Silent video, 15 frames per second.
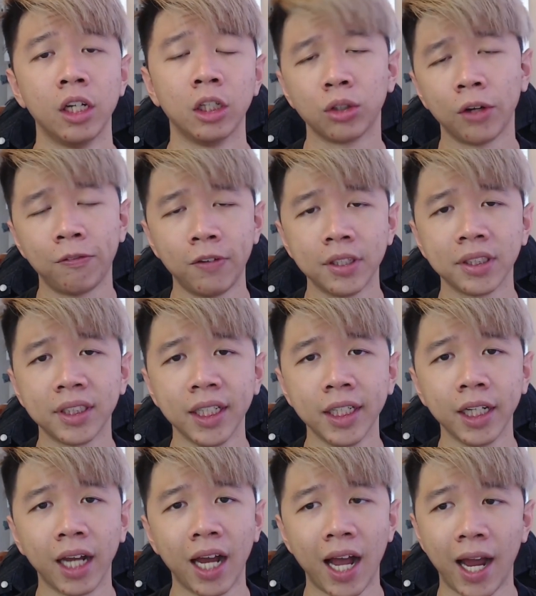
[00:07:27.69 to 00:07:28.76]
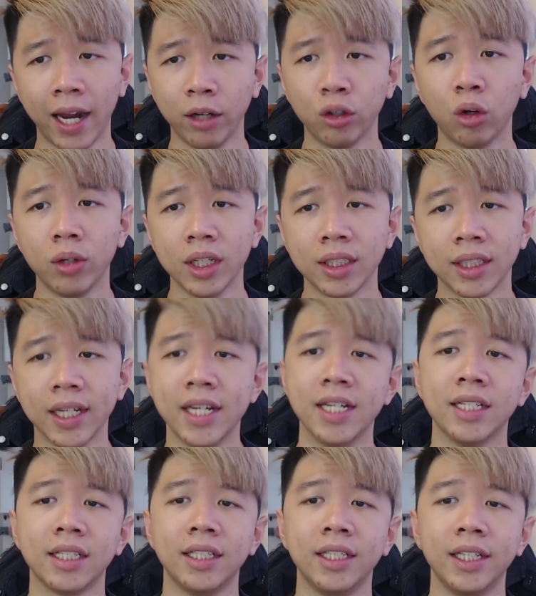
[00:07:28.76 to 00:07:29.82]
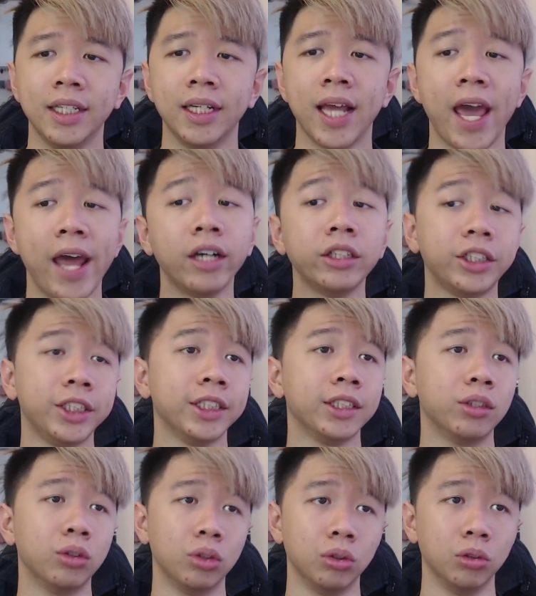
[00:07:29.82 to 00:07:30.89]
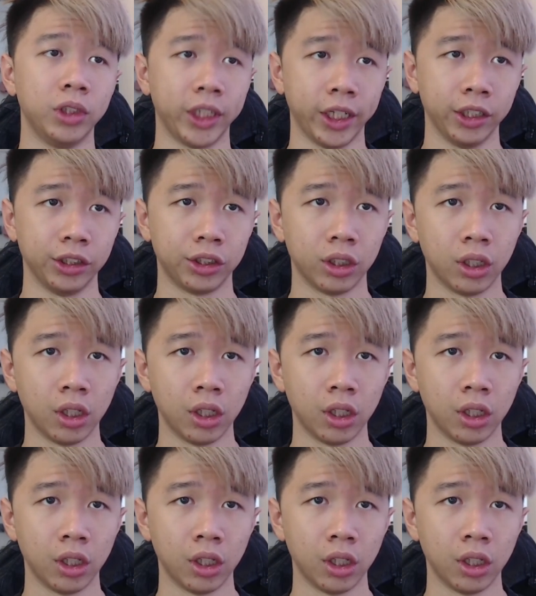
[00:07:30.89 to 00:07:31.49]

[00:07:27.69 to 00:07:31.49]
So the first thing I notice is the Energy Guru change.